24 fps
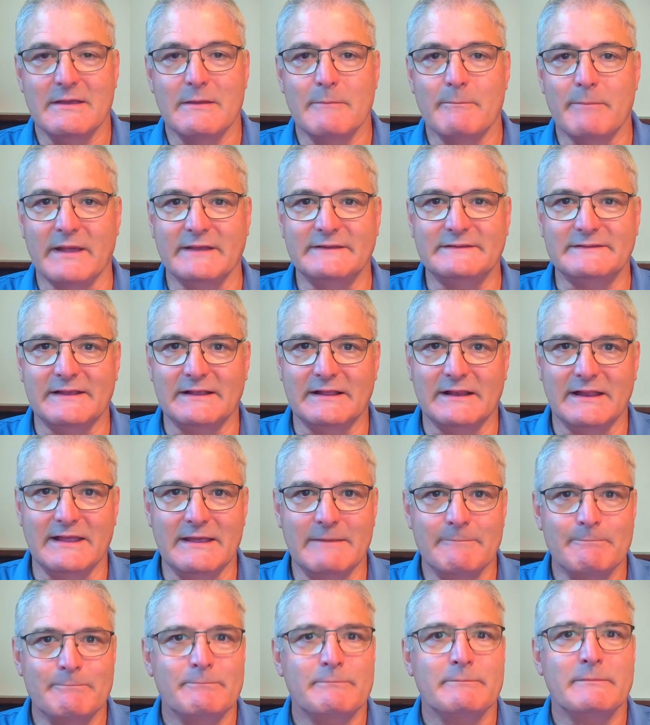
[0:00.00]
Basically,
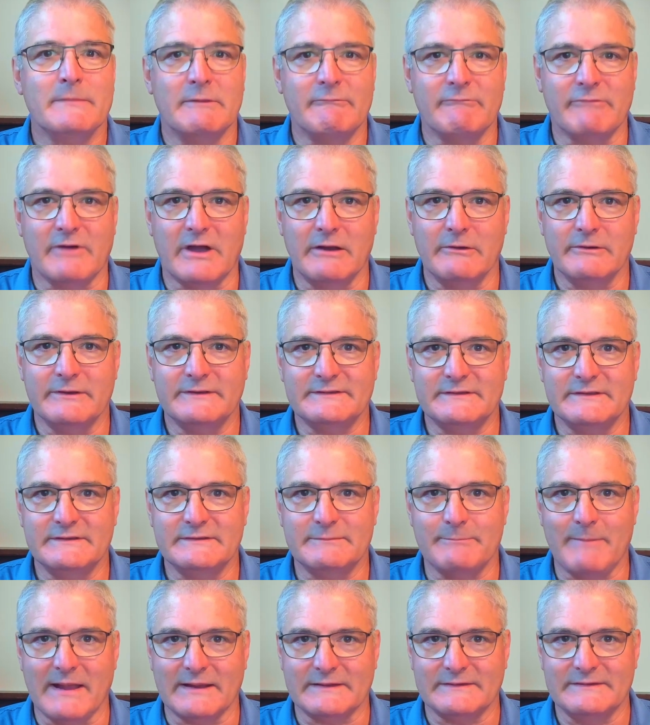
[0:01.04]
viruses,
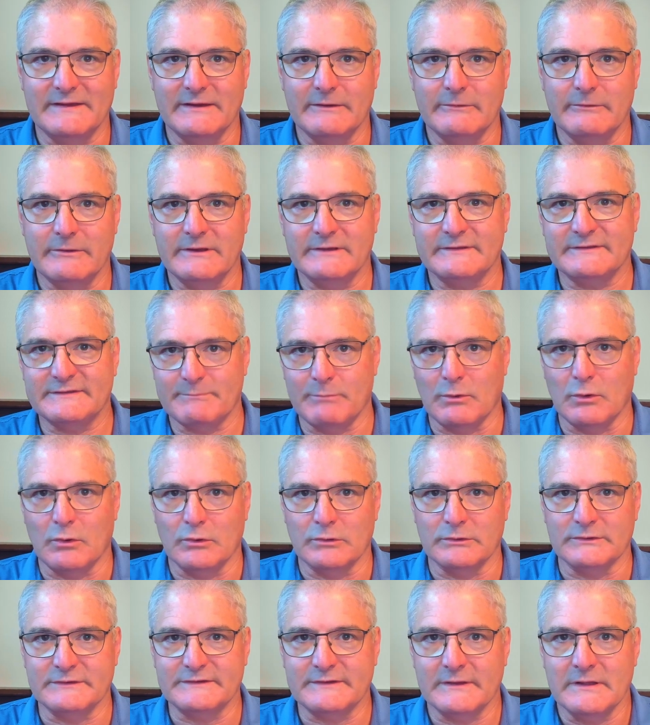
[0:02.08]
bacteria,
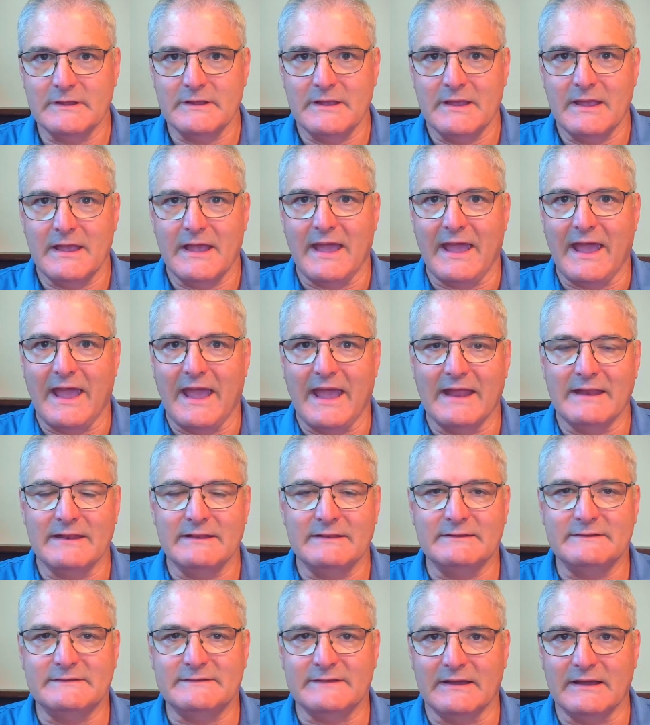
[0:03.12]
spores,
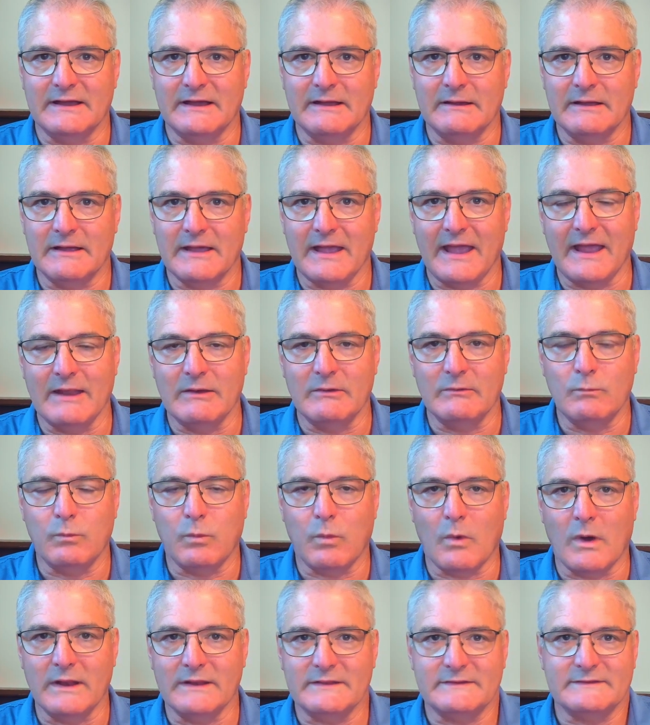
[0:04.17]
and
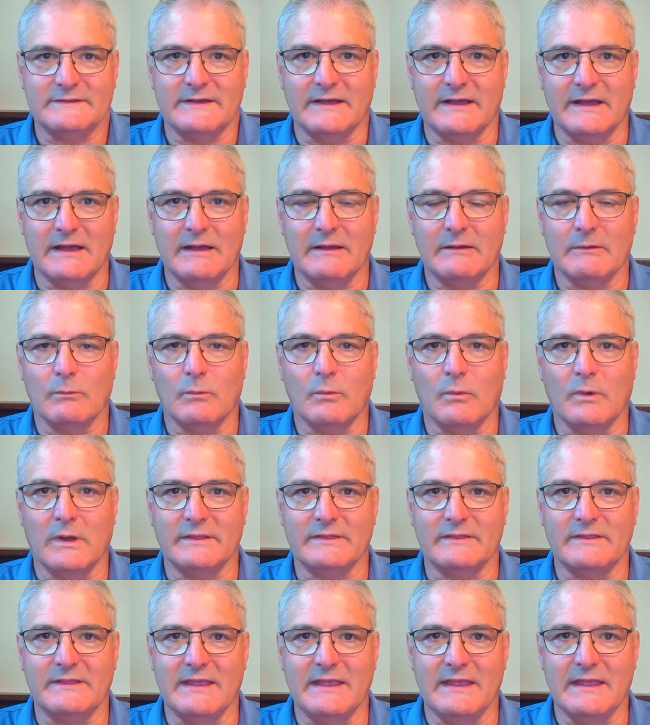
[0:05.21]
what
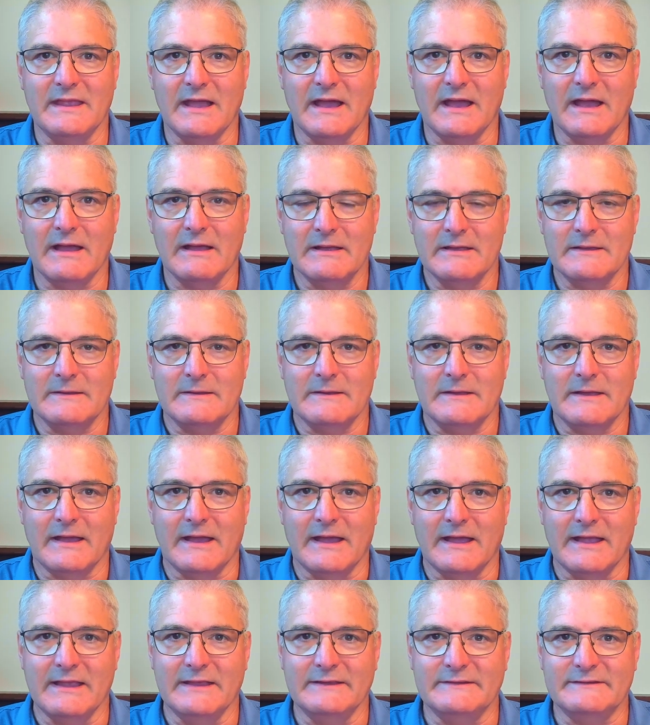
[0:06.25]
the
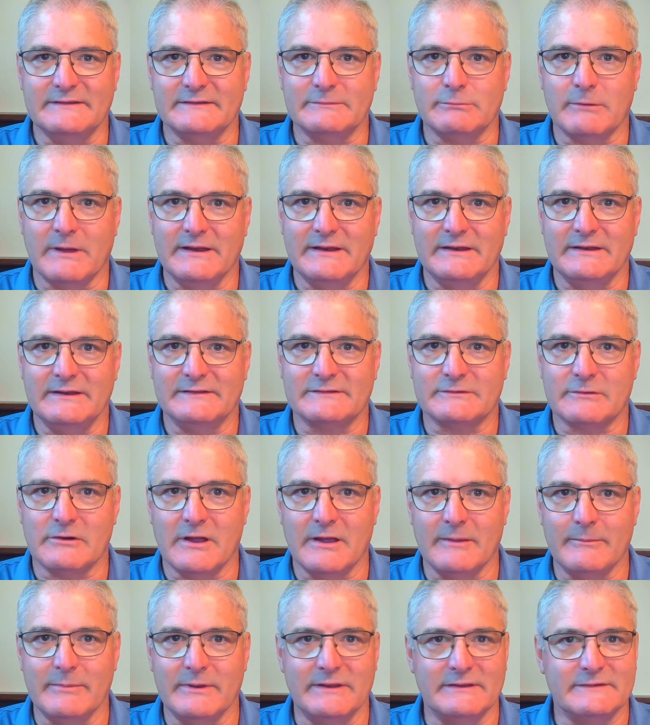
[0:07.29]
easiest way to
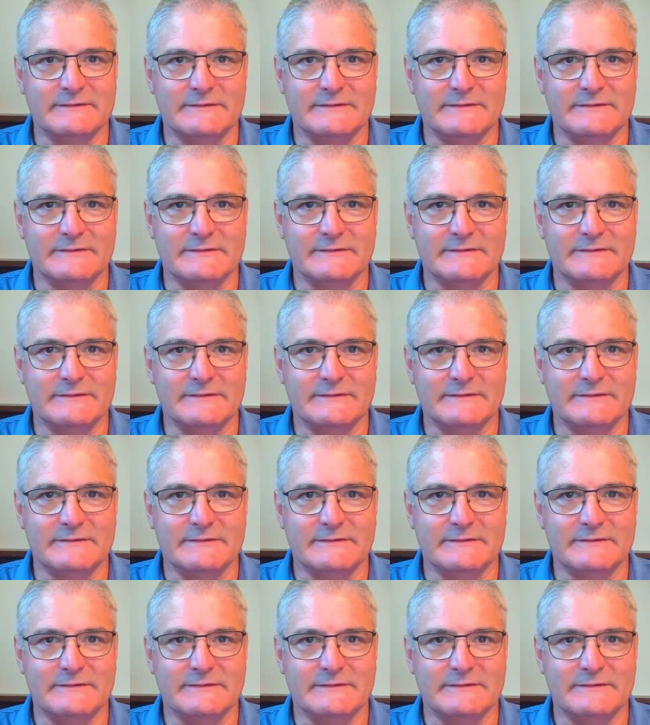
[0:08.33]
describe it is